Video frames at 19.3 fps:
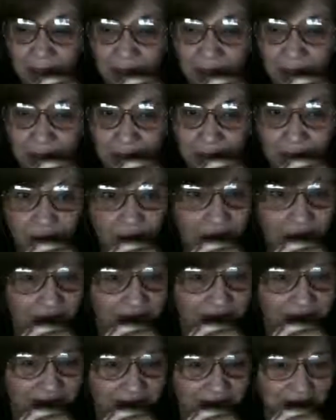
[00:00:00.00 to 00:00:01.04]

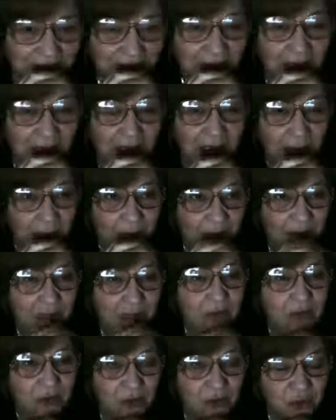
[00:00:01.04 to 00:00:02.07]
I'm not
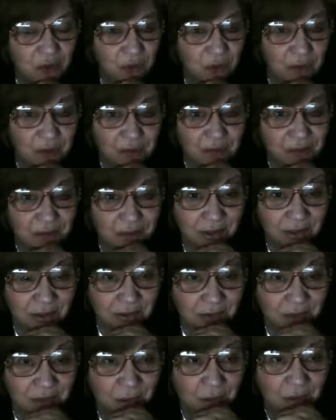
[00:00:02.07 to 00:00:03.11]
even sure where to
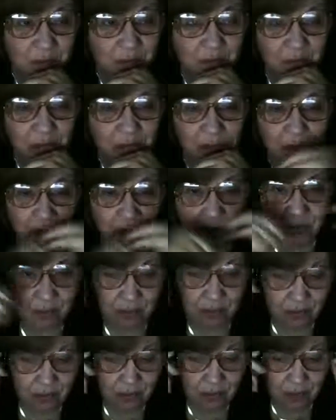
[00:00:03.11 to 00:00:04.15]
start, to be very honest with
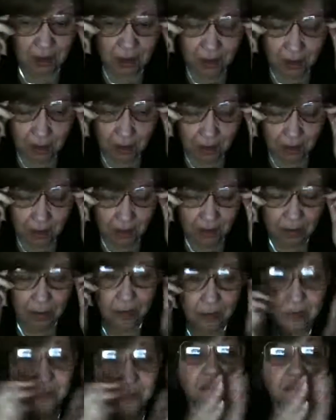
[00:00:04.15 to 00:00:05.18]
you.
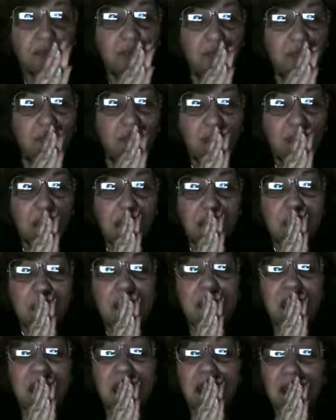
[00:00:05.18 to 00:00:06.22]
Um, but I'm
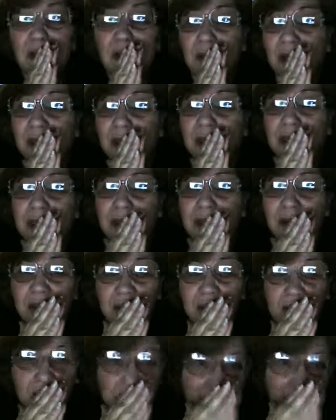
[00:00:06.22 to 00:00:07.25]
just going to go ahead and get
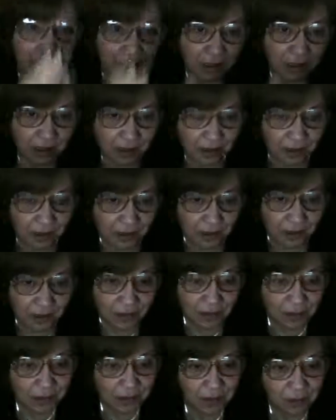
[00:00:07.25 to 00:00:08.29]
started.
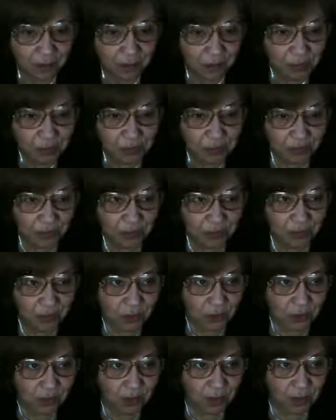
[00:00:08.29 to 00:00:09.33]
Something most
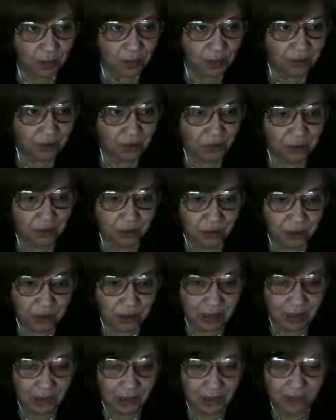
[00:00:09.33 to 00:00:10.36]
unusual happened
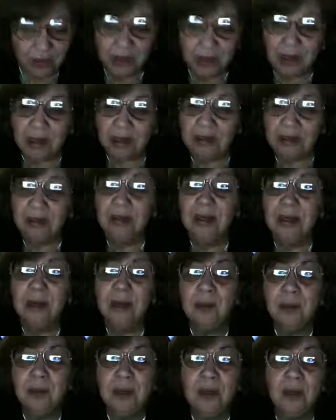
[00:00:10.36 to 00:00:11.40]
during the night, and I
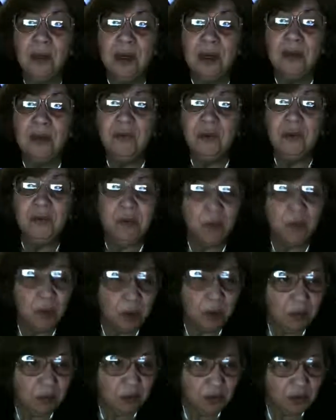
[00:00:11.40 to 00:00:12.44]
am going to wait for a few
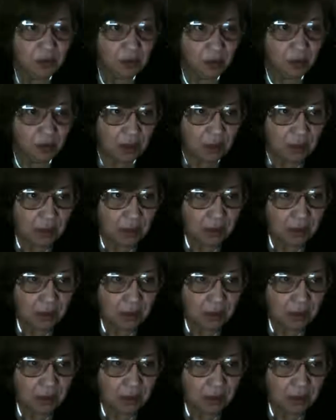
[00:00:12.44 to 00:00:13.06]
people to show up